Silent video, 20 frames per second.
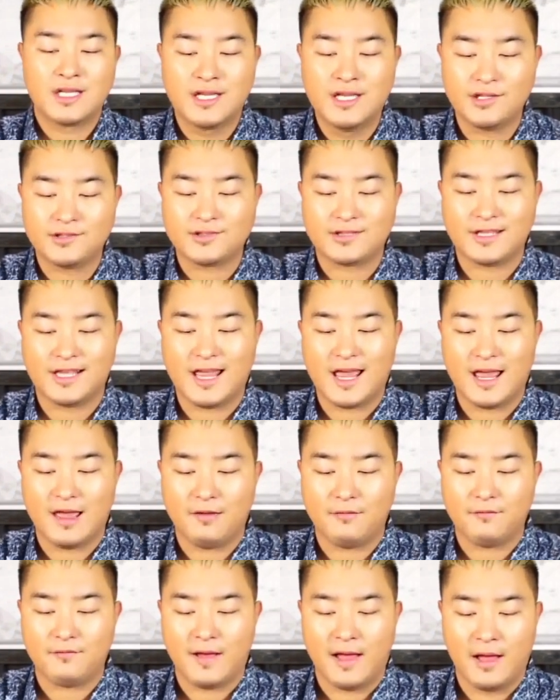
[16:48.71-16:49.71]

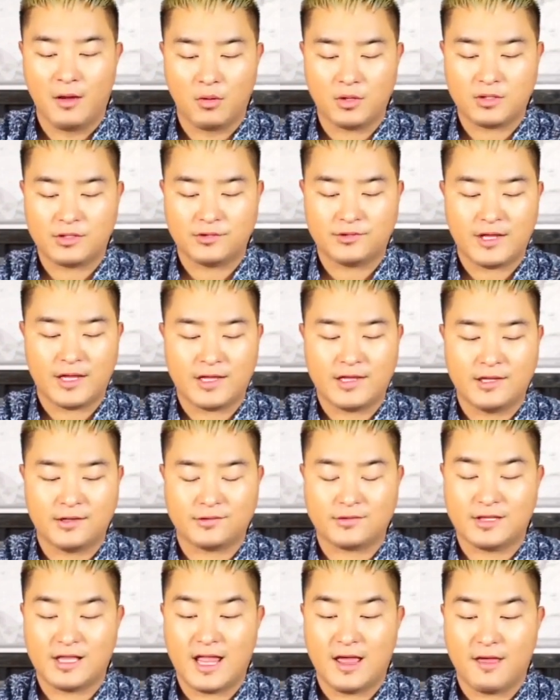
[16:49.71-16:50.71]
Kislev. I want to say
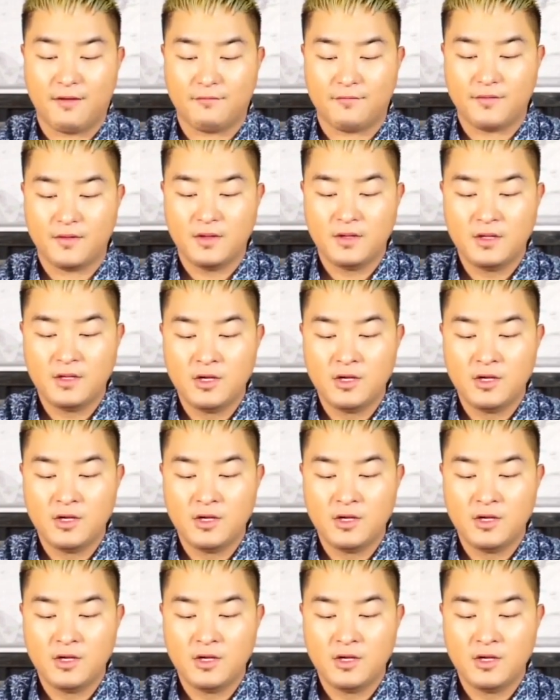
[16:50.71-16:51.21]
Kislev.